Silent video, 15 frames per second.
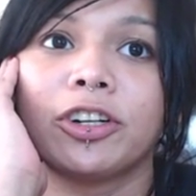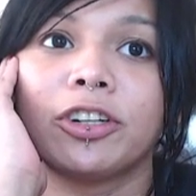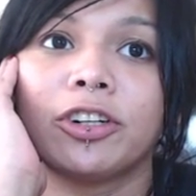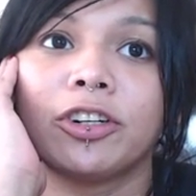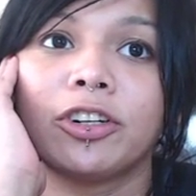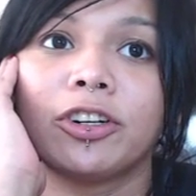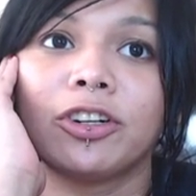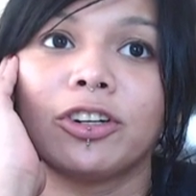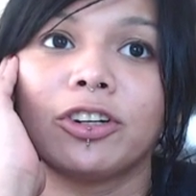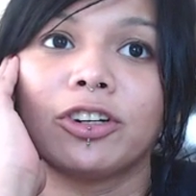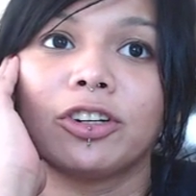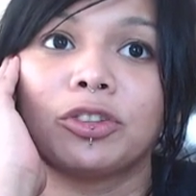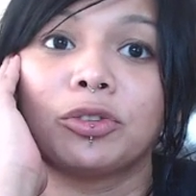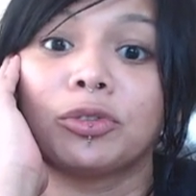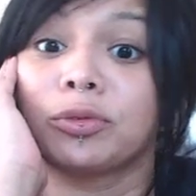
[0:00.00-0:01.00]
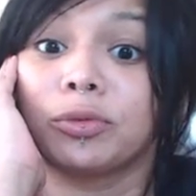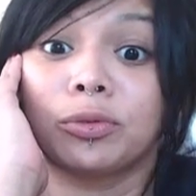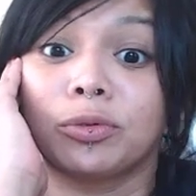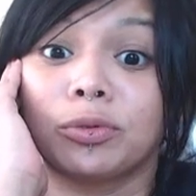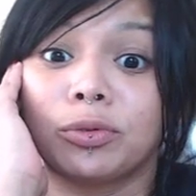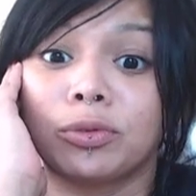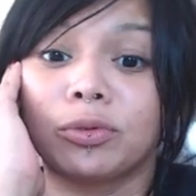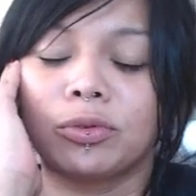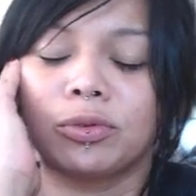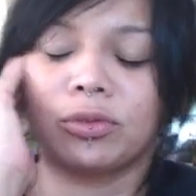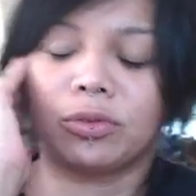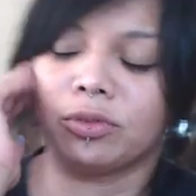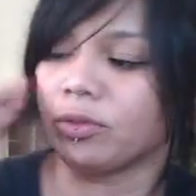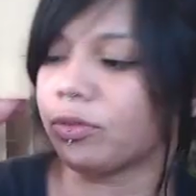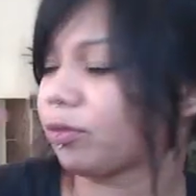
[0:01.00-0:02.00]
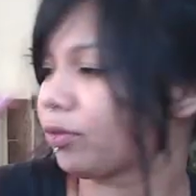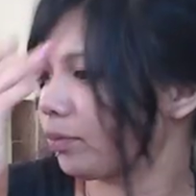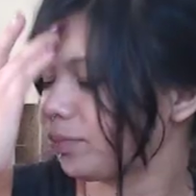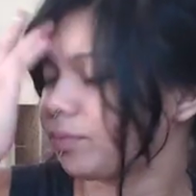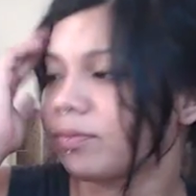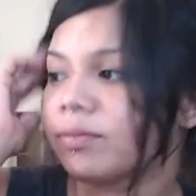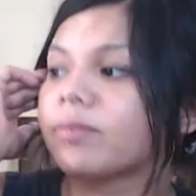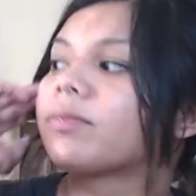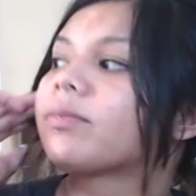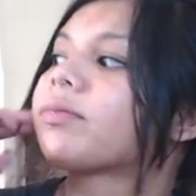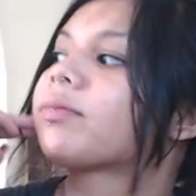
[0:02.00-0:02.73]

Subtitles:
(no one is talking)